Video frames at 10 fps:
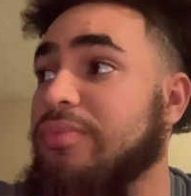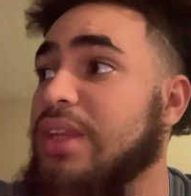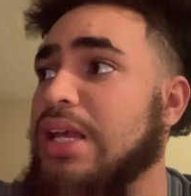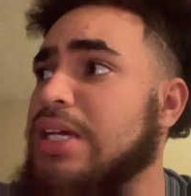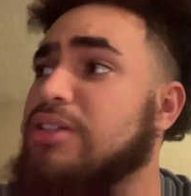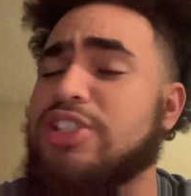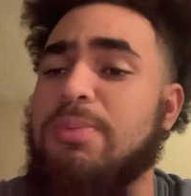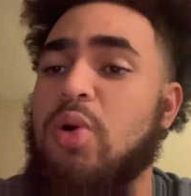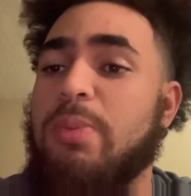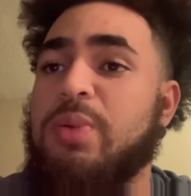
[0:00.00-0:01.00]
it was just
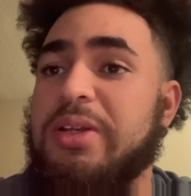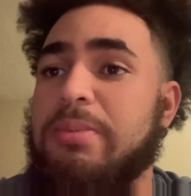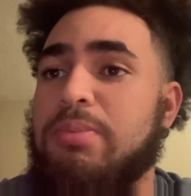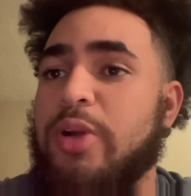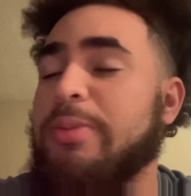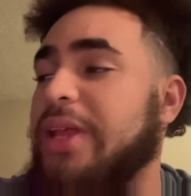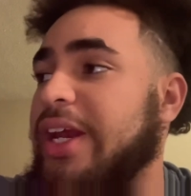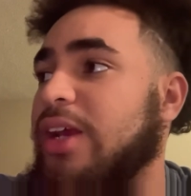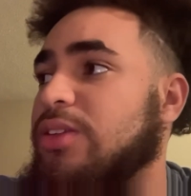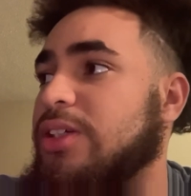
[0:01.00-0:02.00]
poor
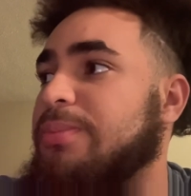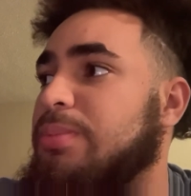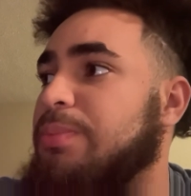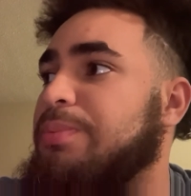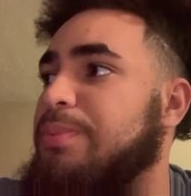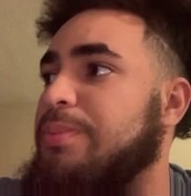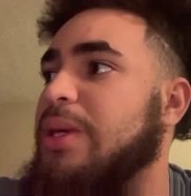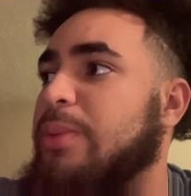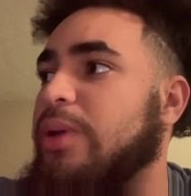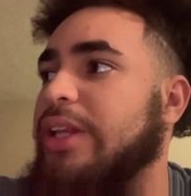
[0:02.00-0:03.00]
pre-planning on the
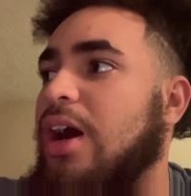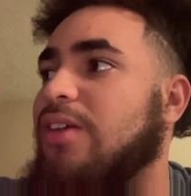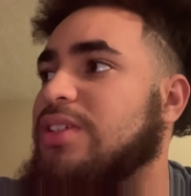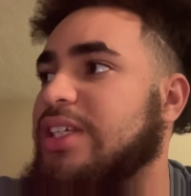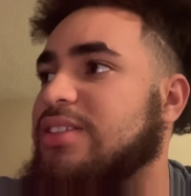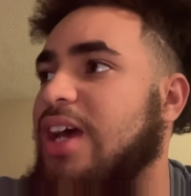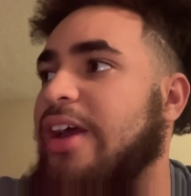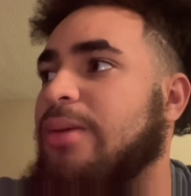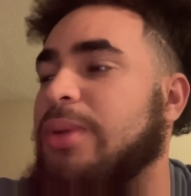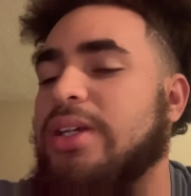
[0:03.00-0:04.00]
people in the office at
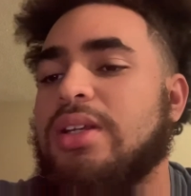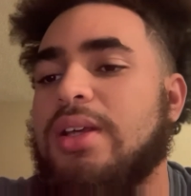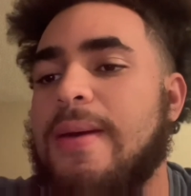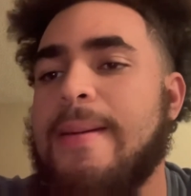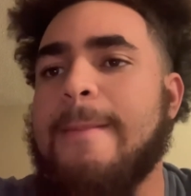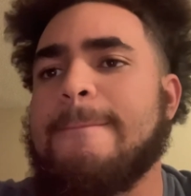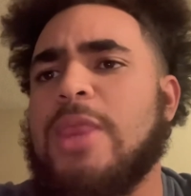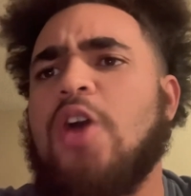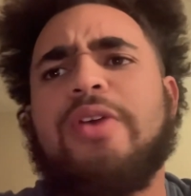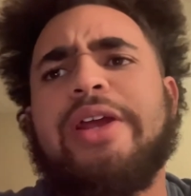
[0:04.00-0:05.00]
Saya. But
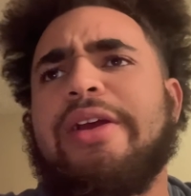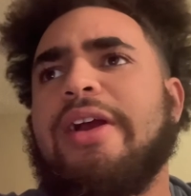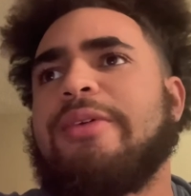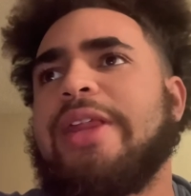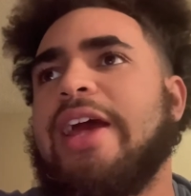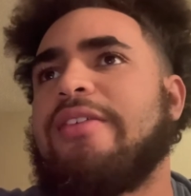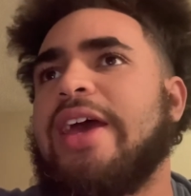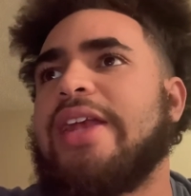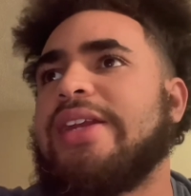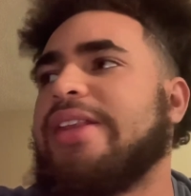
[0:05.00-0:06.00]
over here, I really haven't
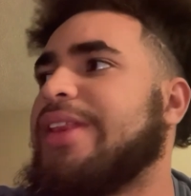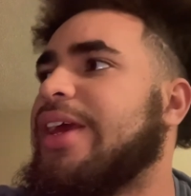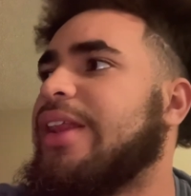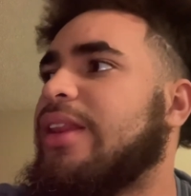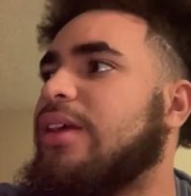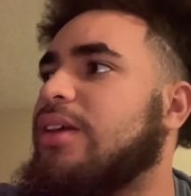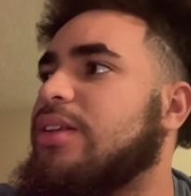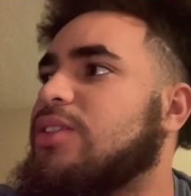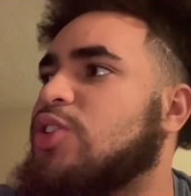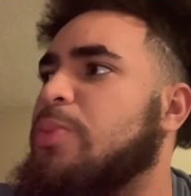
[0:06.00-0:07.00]
had anything
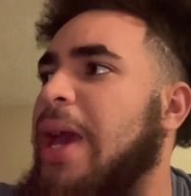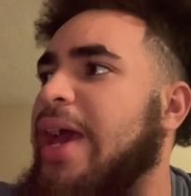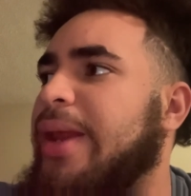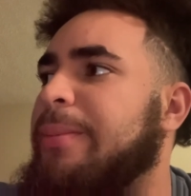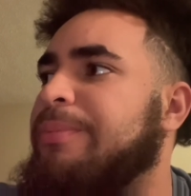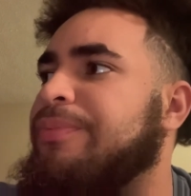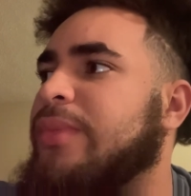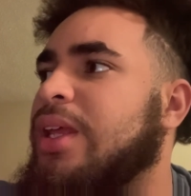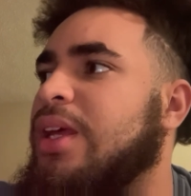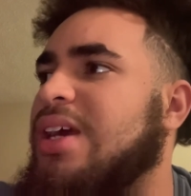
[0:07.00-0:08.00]
too bad.
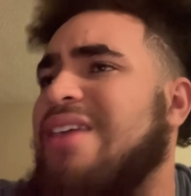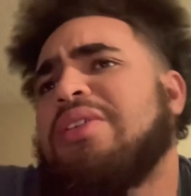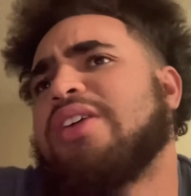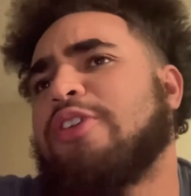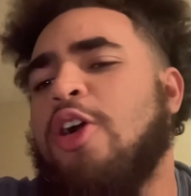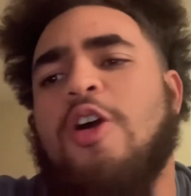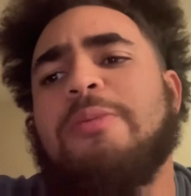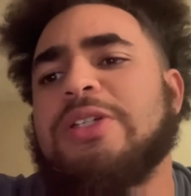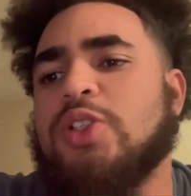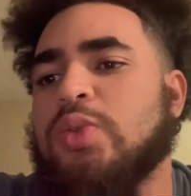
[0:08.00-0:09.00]
I've delivered
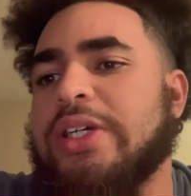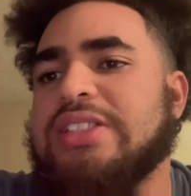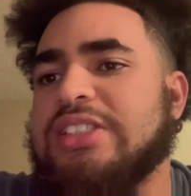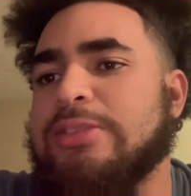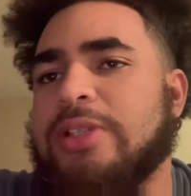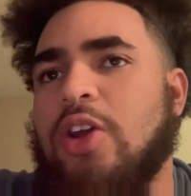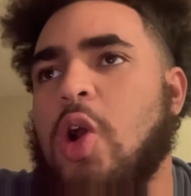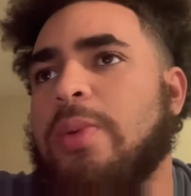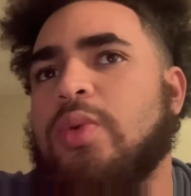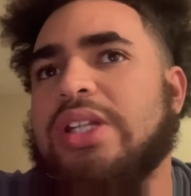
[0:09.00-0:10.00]
carpet to a residence, but the
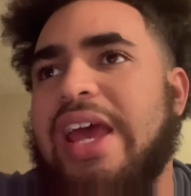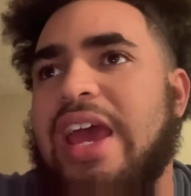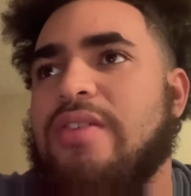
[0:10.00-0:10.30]
carpet wasn't that heavy. It